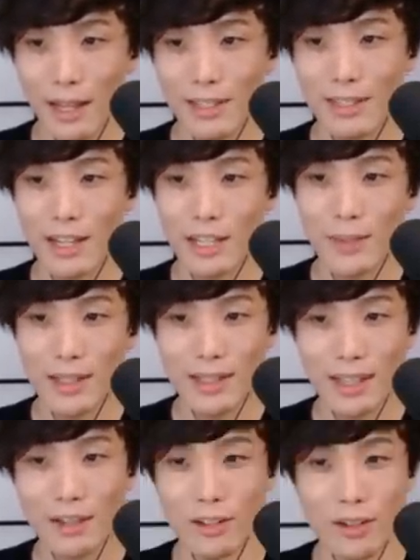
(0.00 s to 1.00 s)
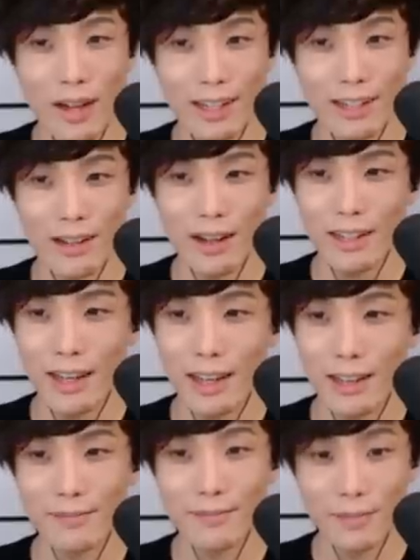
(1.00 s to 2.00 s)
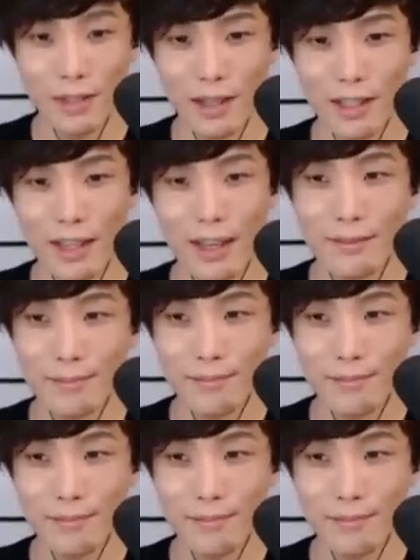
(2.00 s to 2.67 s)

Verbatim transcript: you guys beat the Ender Dragon? Not yet, not yet.